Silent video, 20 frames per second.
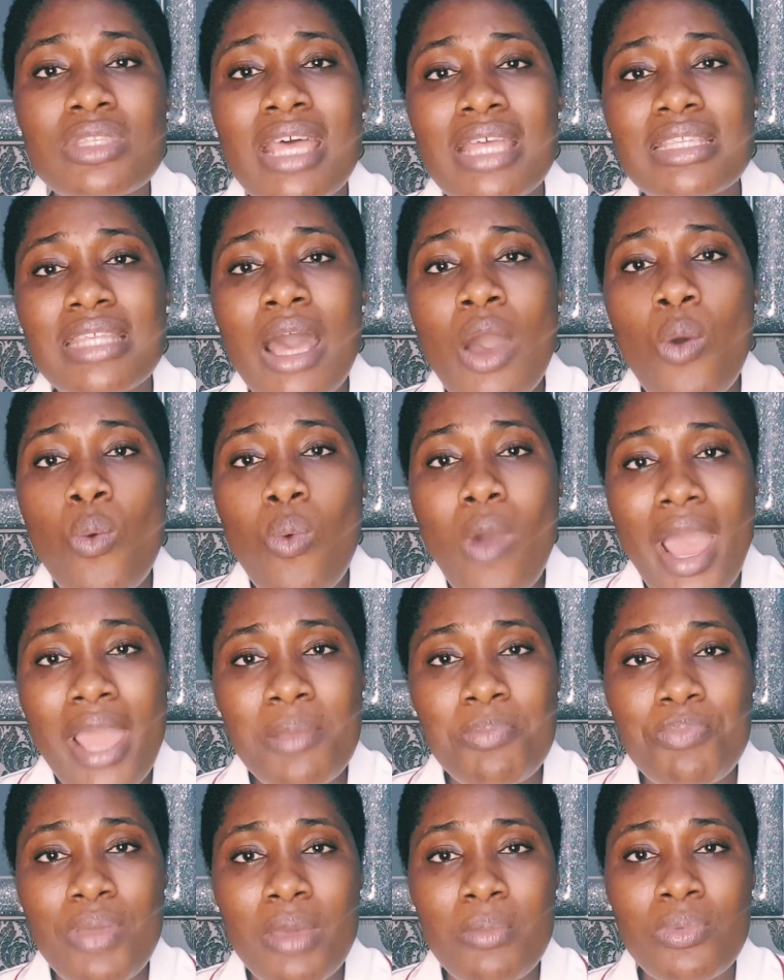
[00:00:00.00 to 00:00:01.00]
that are
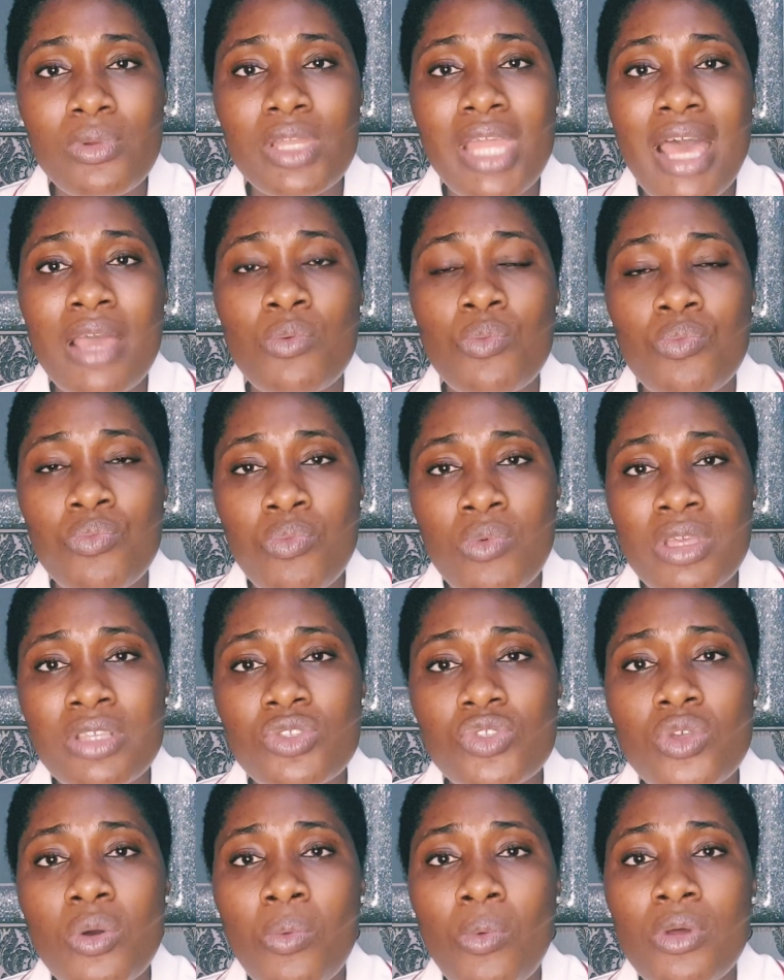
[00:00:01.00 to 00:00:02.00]
wipeable, like when
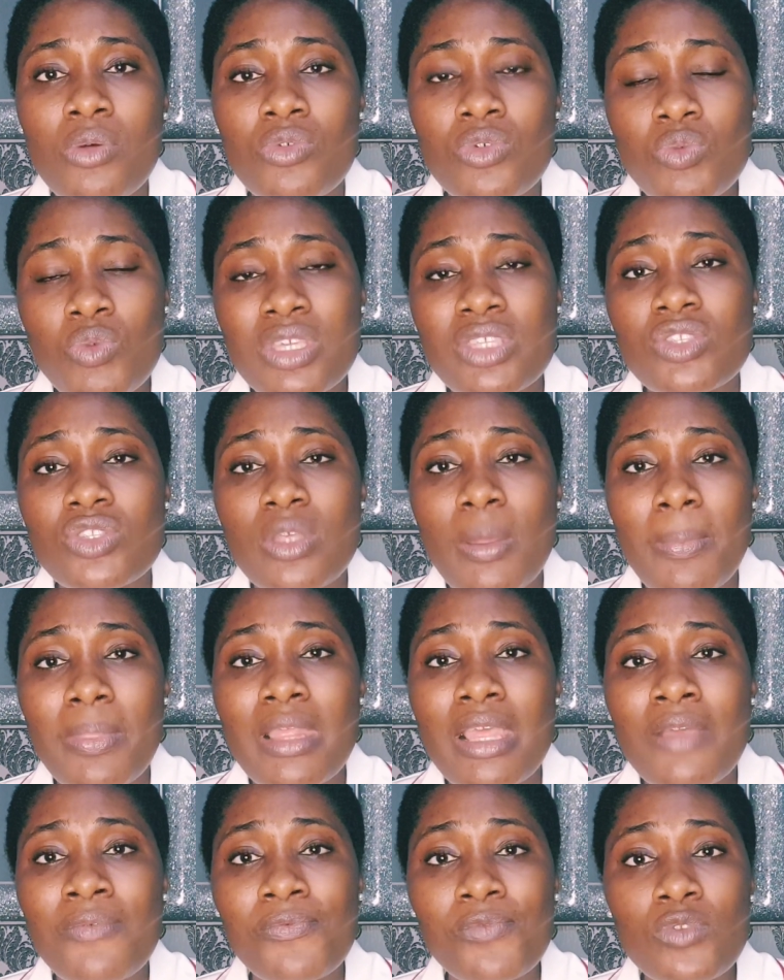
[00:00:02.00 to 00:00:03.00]

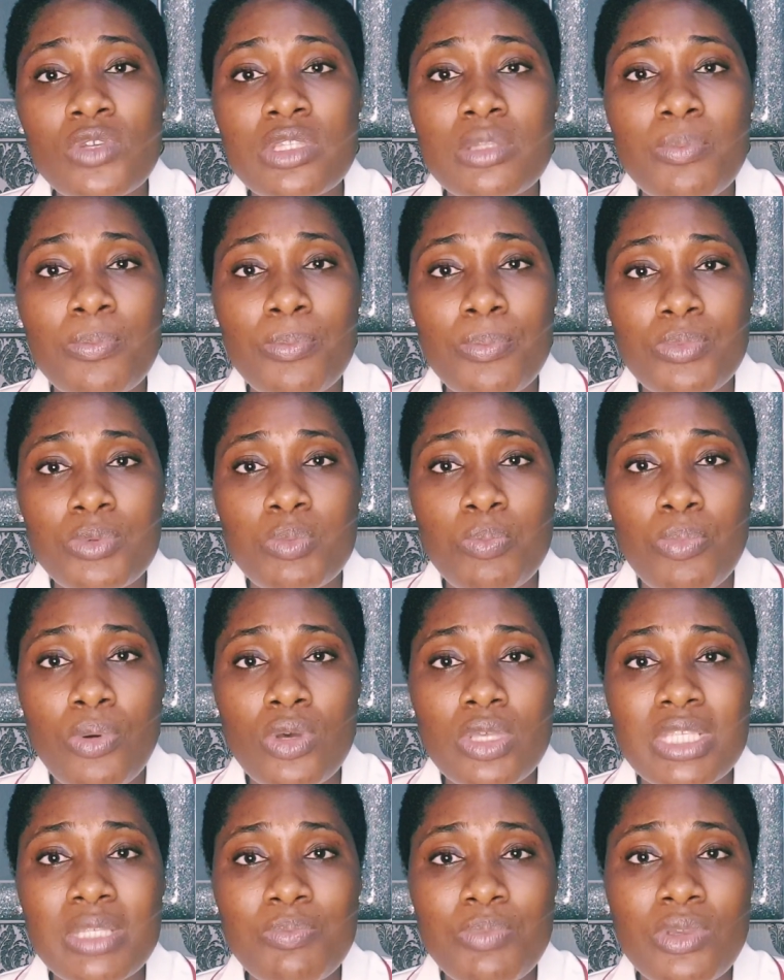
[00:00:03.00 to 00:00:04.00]
something, a fluid
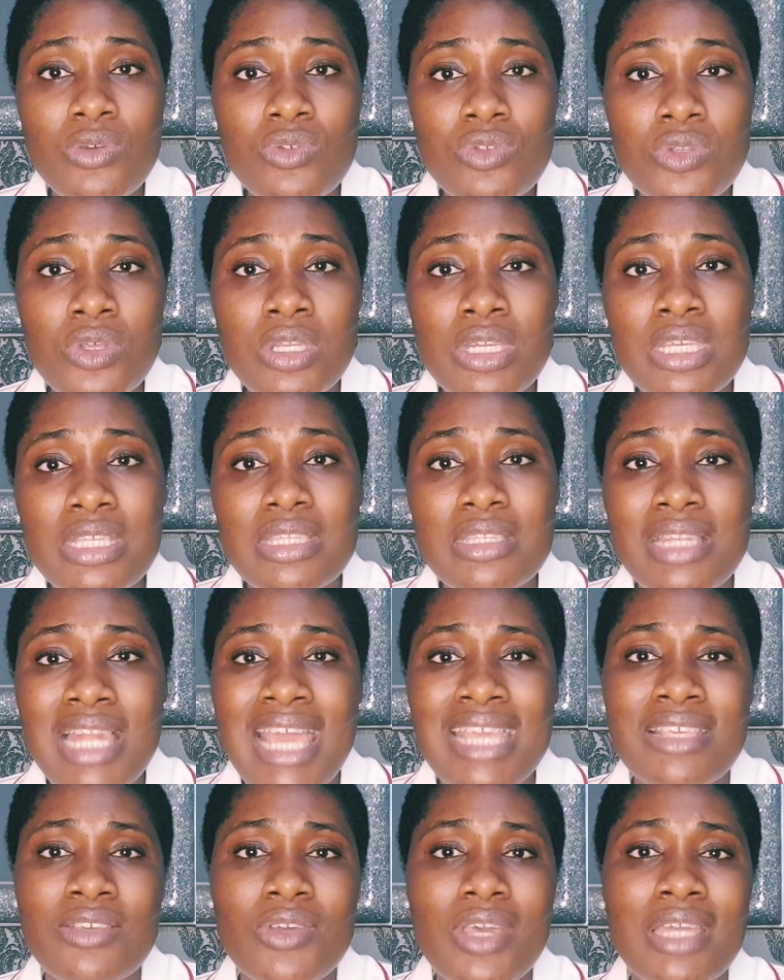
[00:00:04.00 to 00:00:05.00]
spills on it,
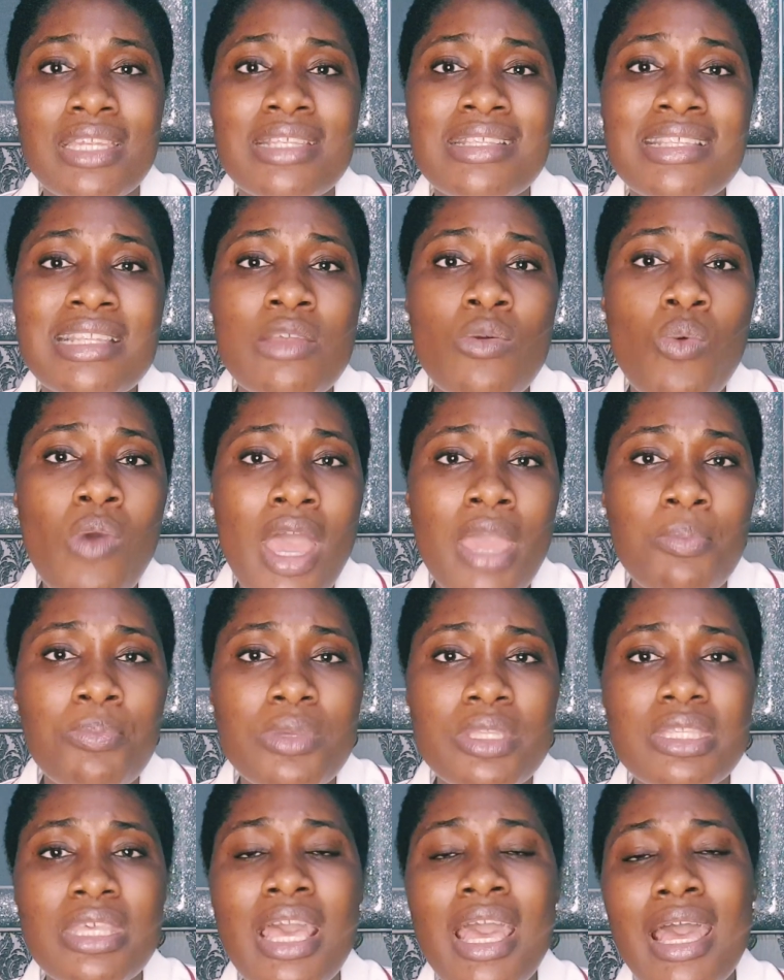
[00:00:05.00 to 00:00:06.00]
like you can easily wipe
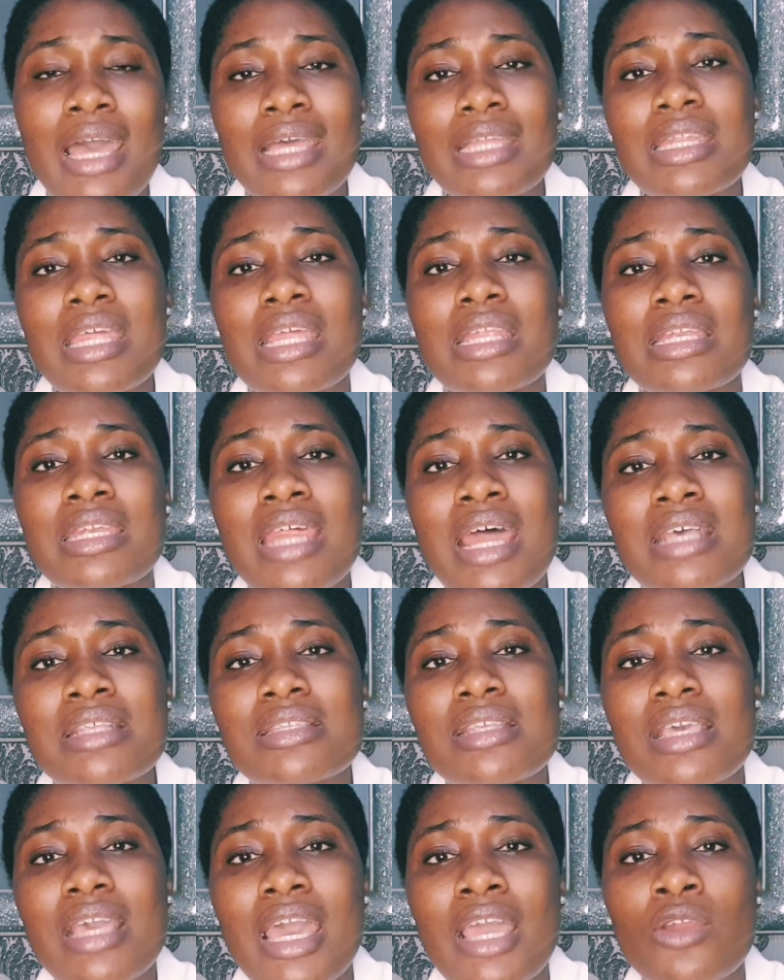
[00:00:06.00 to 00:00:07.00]
it, then that's
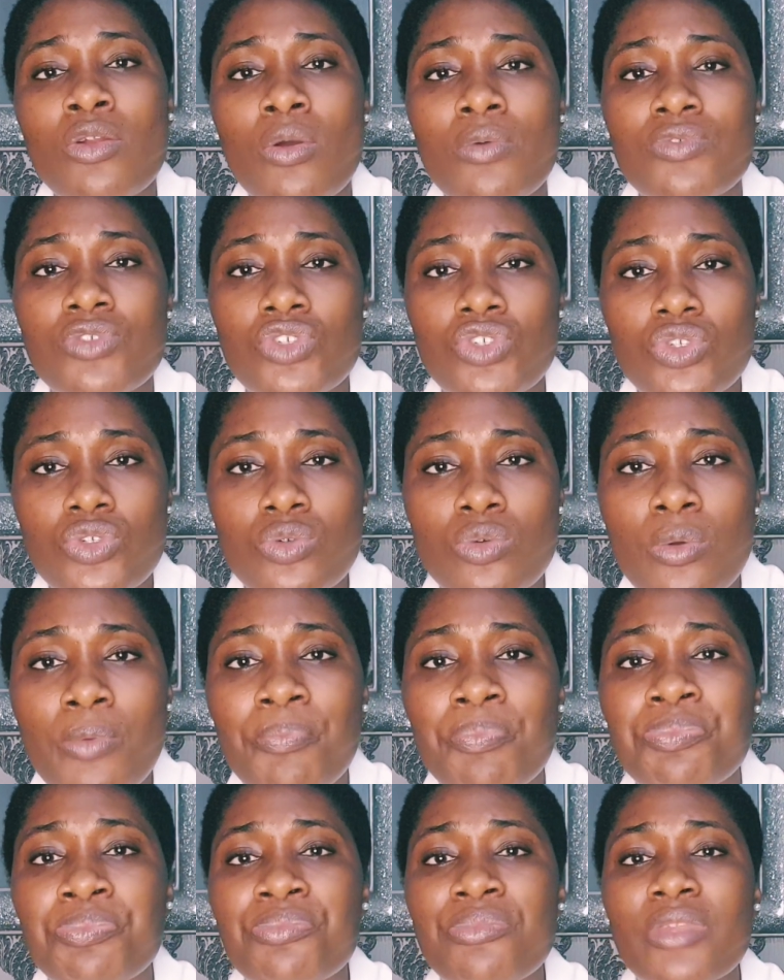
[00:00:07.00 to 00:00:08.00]
the kind of shoe
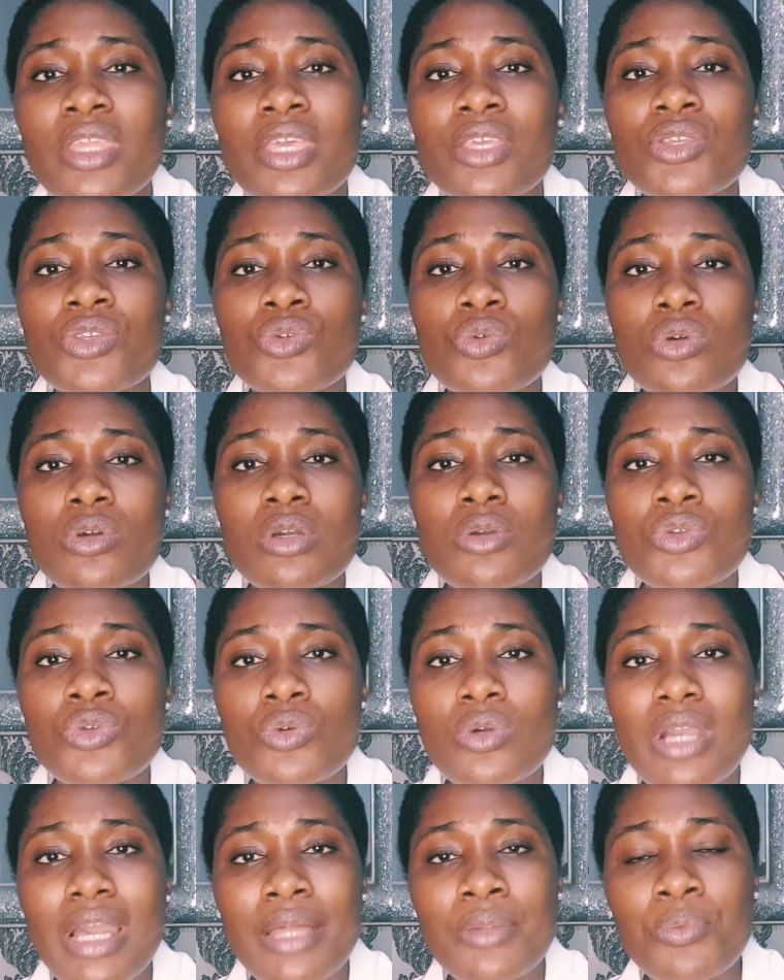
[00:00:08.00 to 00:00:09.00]

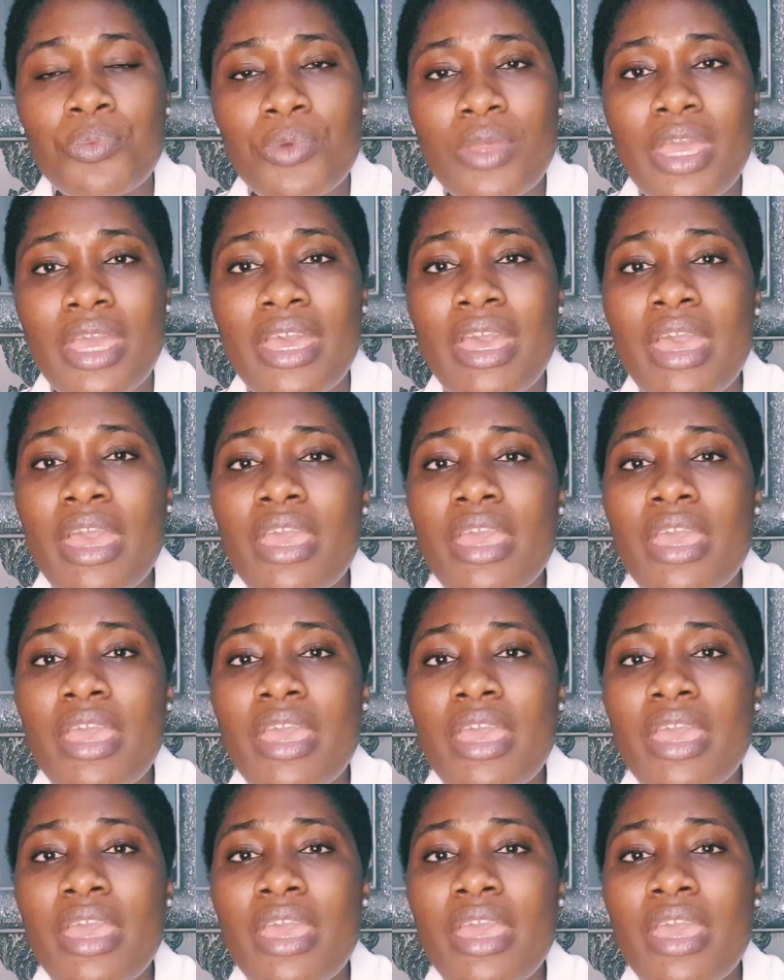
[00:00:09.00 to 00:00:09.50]
you can wear.